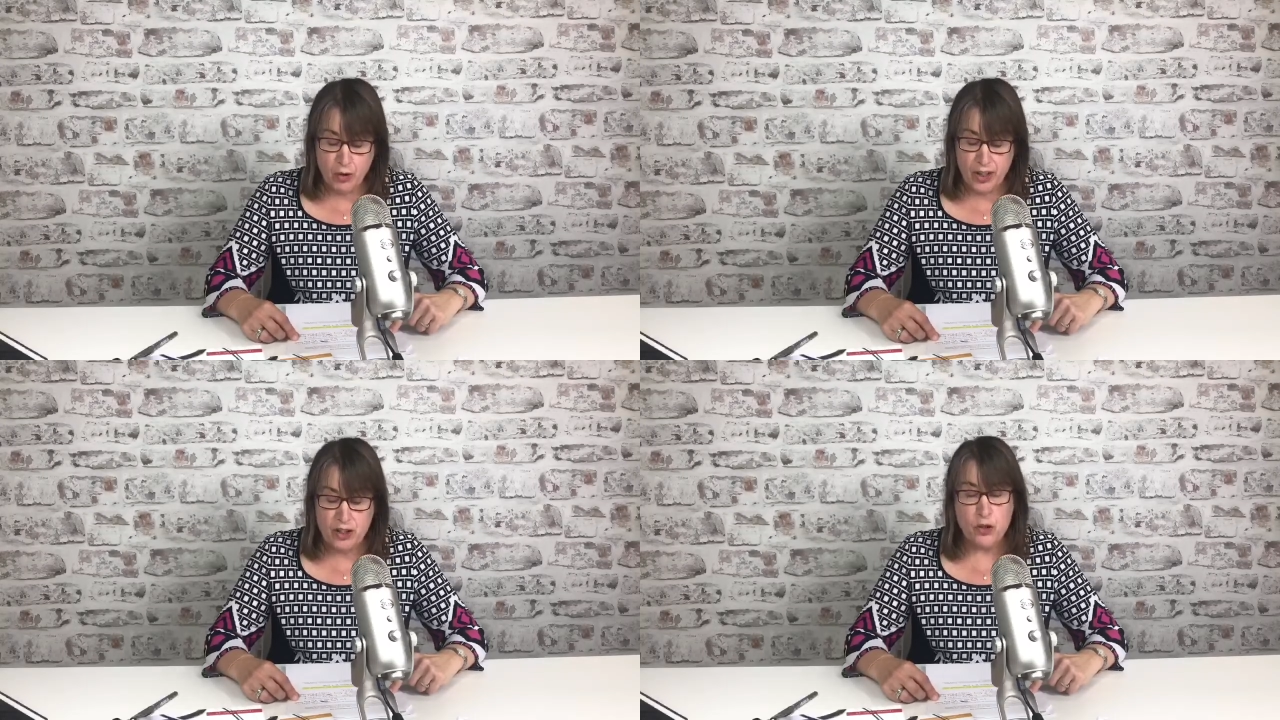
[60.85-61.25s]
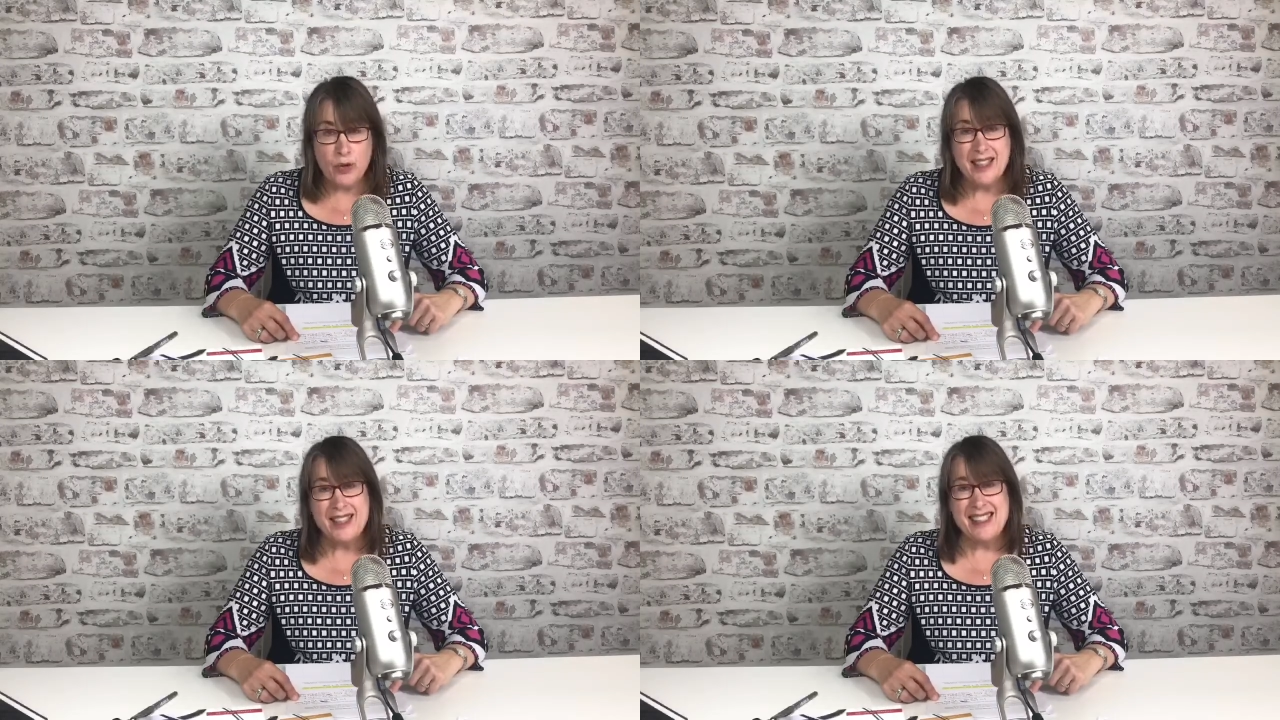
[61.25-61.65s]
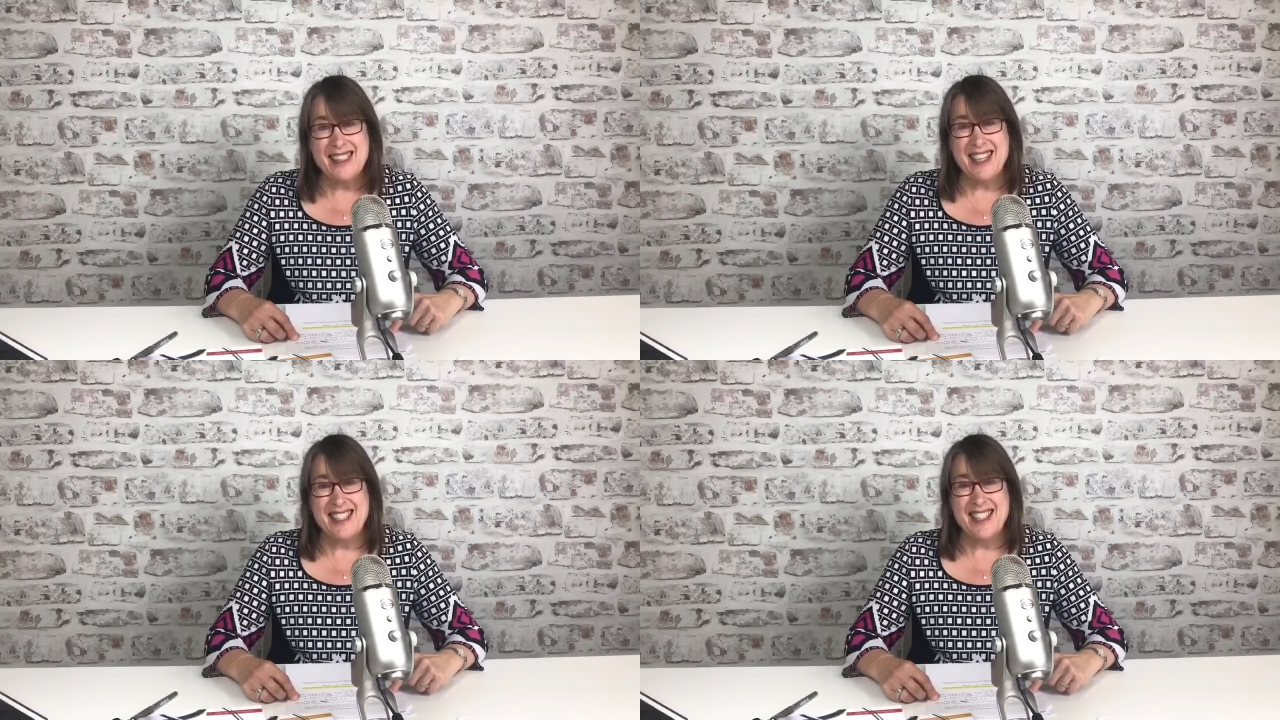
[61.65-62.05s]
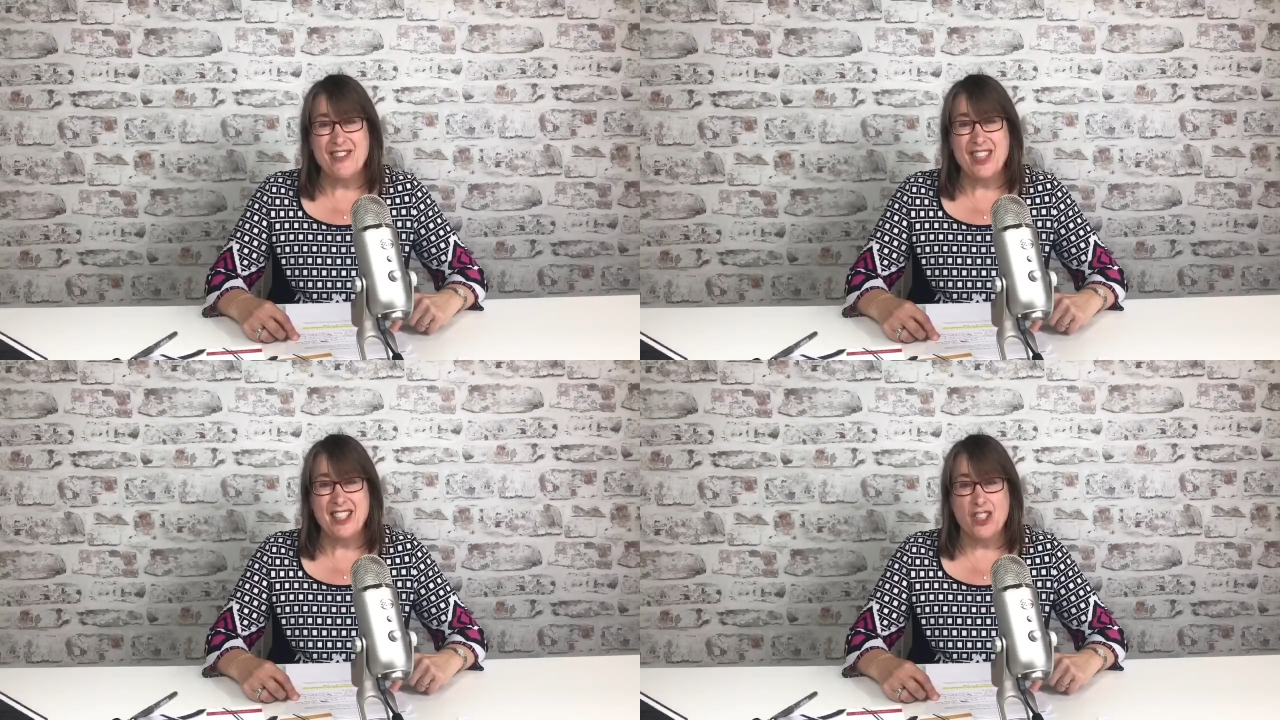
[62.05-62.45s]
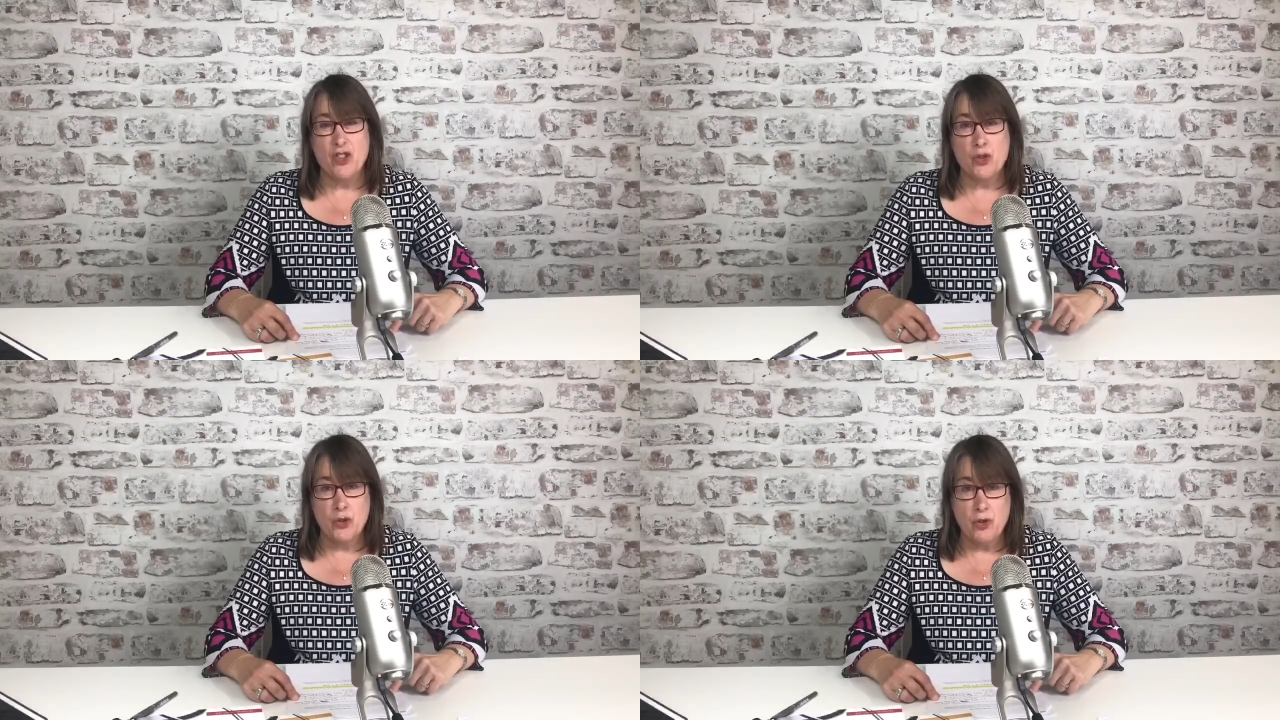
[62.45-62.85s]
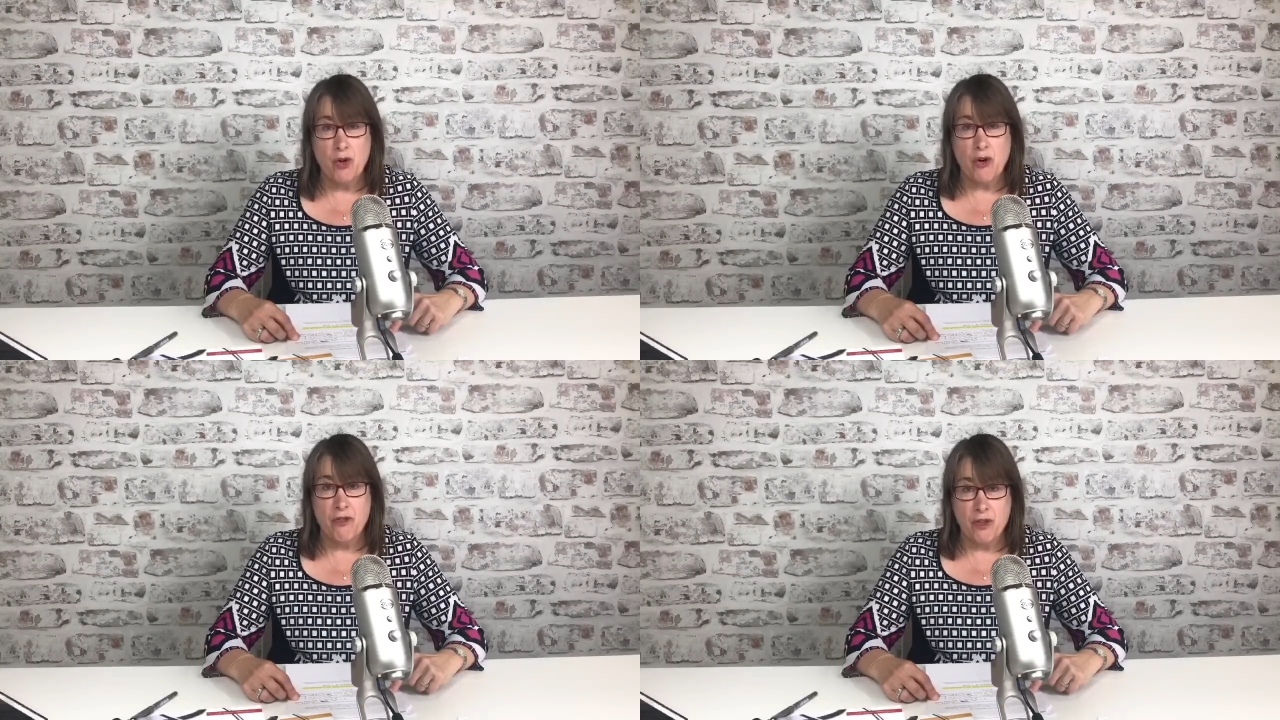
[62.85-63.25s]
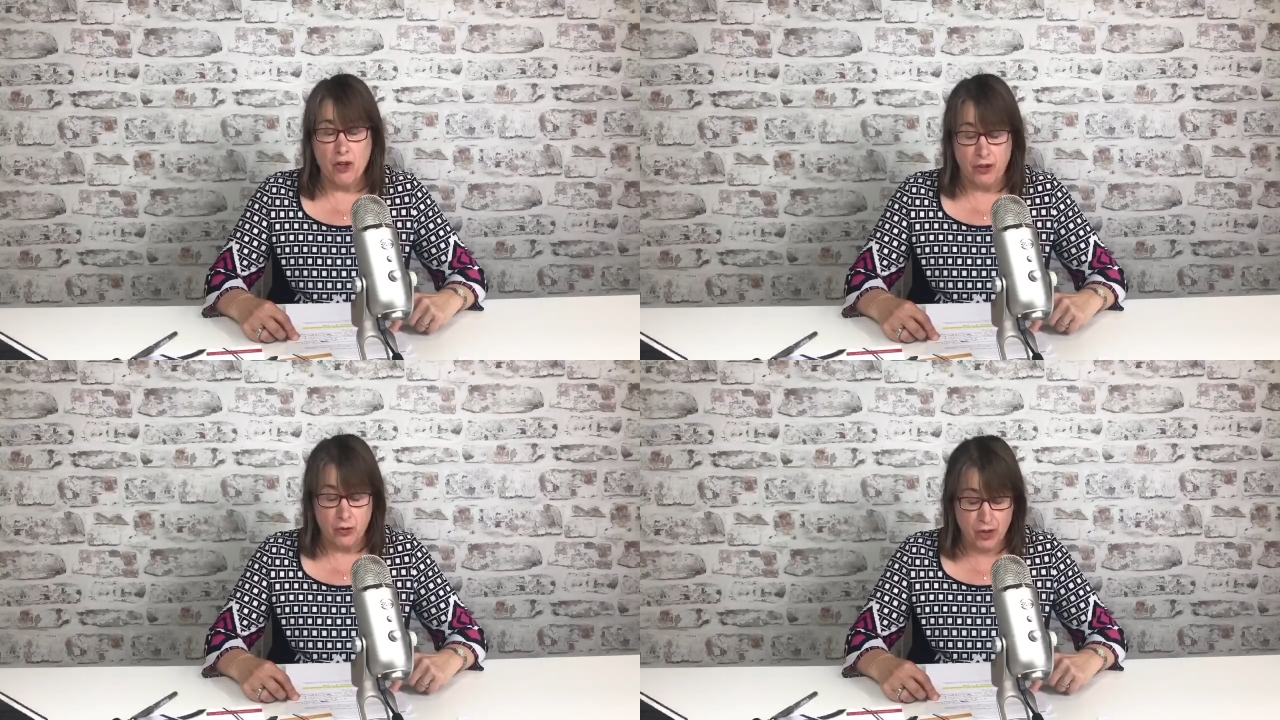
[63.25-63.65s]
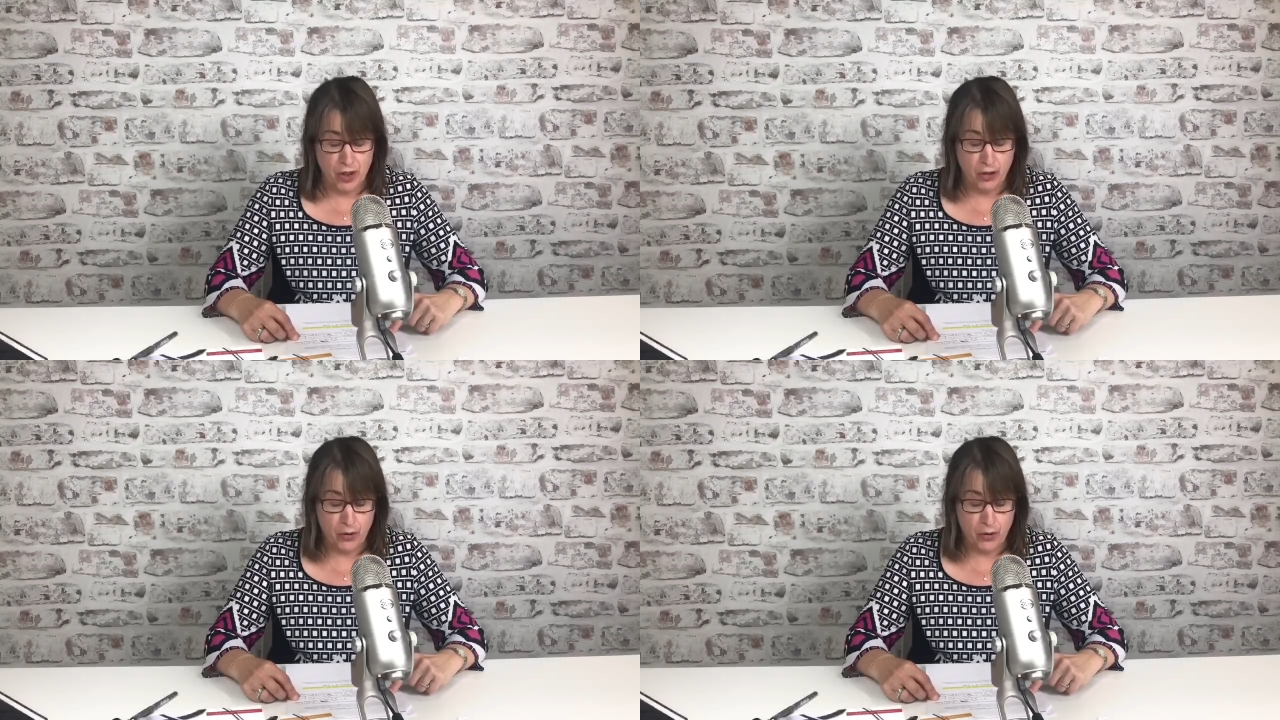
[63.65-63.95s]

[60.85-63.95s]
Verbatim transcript: we're going to treat this as if it's a true or false. We're going to go